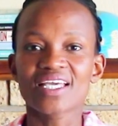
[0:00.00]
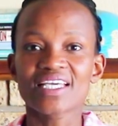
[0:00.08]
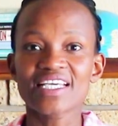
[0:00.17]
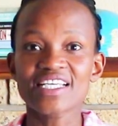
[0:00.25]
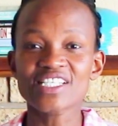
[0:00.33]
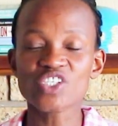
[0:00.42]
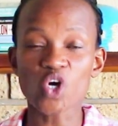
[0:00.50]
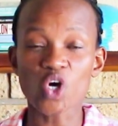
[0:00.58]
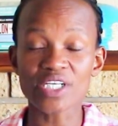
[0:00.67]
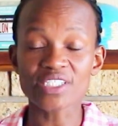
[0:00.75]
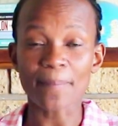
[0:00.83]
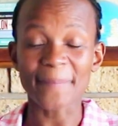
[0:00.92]
He's
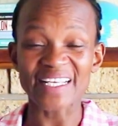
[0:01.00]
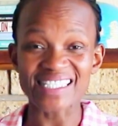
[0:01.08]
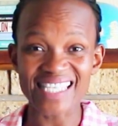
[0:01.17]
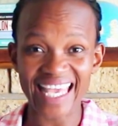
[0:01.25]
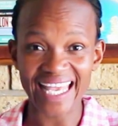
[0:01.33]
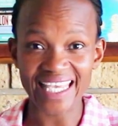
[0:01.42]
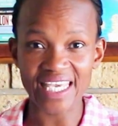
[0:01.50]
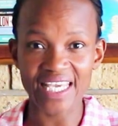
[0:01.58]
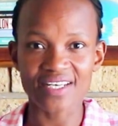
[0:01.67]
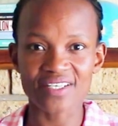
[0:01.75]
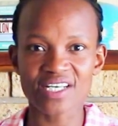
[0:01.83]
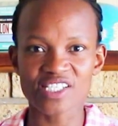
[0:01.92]
got BTEC
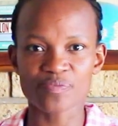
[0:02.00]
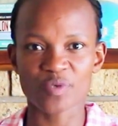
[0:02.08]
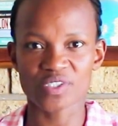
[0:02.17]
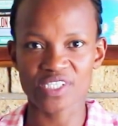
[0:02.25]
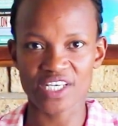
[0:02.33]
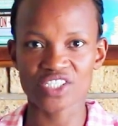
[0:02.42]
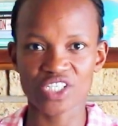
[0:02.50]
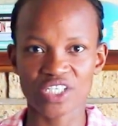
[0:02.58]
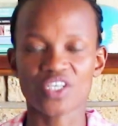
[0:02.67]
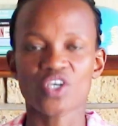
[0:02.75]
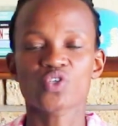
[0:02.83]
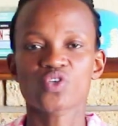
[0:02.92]
in
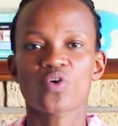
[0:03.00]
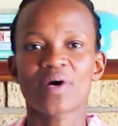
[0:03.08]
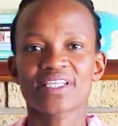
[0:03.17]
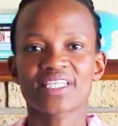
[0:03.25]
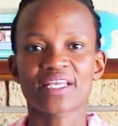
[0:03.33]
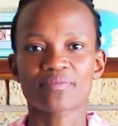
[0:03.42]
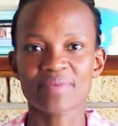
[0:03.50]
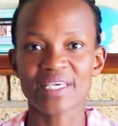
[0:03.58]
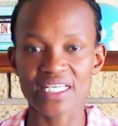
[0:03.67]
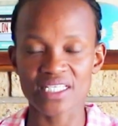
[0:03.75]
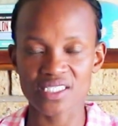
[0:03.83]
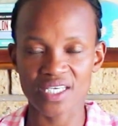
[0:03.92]
transportation. So what that
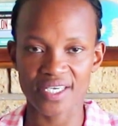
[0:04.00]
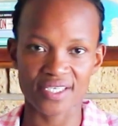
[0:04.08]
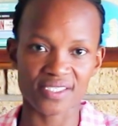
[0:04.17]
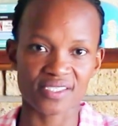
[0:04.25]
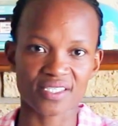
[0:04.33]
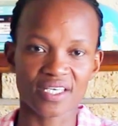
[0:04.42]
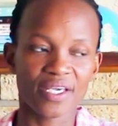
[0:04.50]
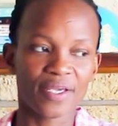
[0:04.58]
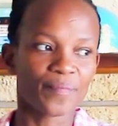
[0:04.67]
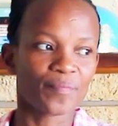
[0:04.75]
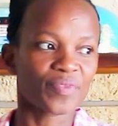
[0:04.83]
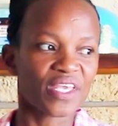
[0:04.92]
means is
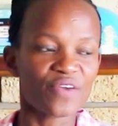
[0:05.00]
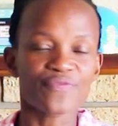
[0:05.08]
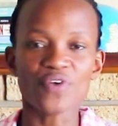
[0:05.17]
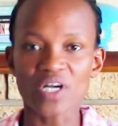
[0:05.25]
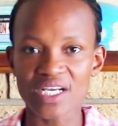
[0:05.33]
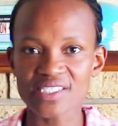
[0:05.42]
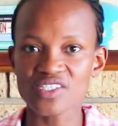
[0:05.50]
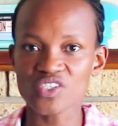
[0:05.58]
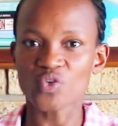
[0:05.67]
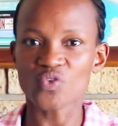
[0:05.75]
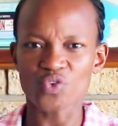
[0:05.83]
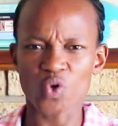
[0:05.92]
he focuses
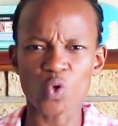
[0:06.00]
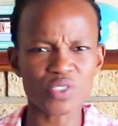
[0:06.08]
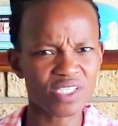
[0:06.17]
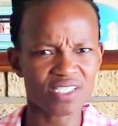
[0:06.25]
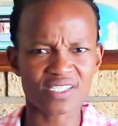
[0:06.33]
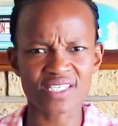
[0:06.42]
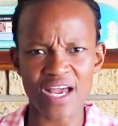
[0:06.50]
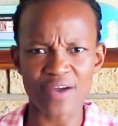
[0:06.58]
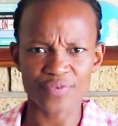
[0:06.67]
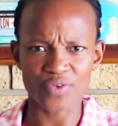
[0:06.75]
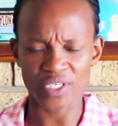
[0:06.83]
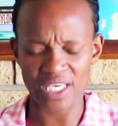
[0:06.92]
on roads and
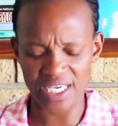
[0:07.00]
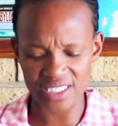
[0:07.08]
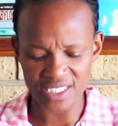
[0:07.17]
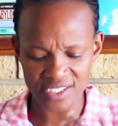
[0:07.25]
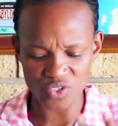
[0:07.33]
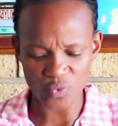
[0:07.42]
stuff. Okay. This is